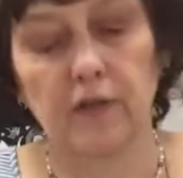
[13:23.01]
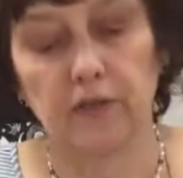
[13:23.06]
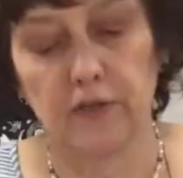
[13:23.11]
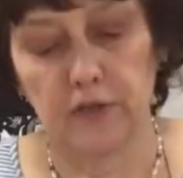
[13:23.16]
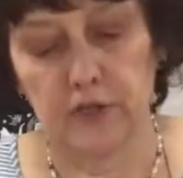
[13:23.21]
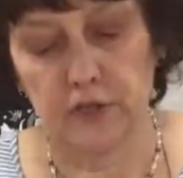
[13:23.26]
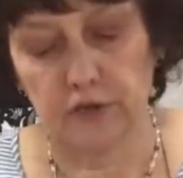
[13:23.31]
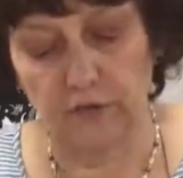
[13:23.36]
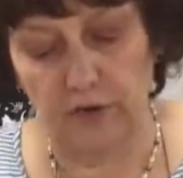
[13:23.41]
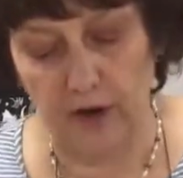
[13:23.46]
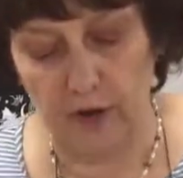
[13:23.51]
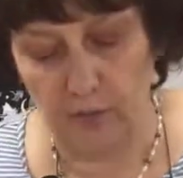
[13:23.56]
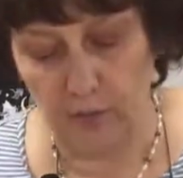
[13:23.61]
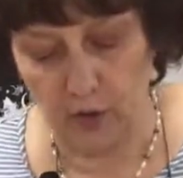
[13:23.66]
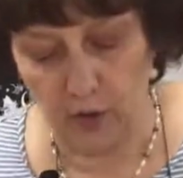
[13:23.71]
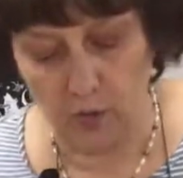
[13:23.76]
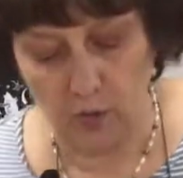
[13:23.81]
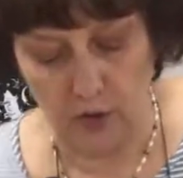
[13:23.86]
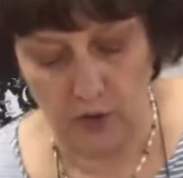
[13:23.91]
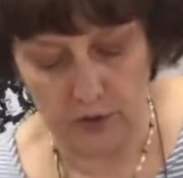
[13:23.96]
This
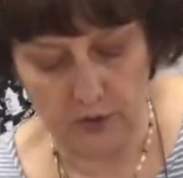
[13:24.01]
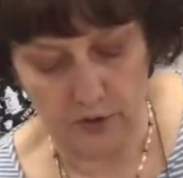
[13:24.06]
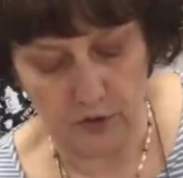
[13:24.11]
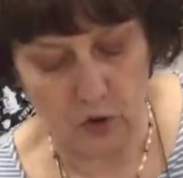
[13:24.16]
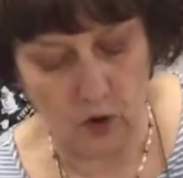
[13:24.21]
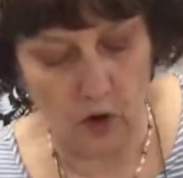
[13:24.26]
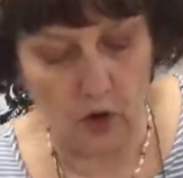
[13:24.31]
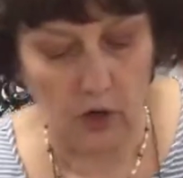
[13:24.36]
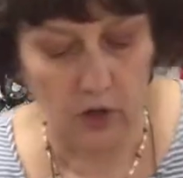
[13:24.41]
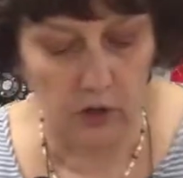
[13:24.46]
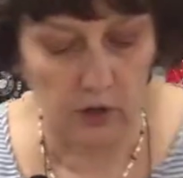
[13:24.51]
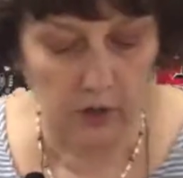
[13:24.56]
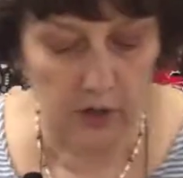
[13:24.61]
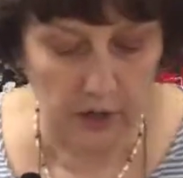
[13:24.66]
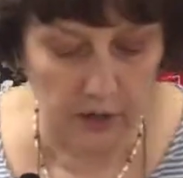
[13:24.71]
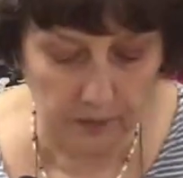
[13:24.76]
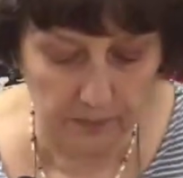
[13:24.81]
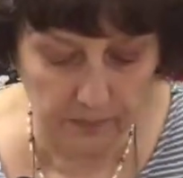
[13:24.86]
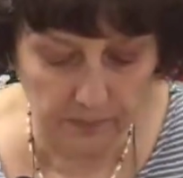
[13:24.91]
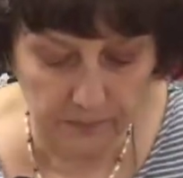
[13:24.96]
fabric was all
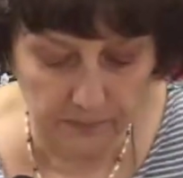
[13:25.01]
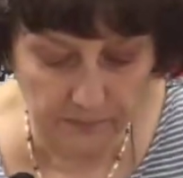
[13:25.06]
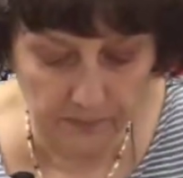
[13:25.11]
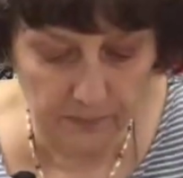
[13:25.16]
um,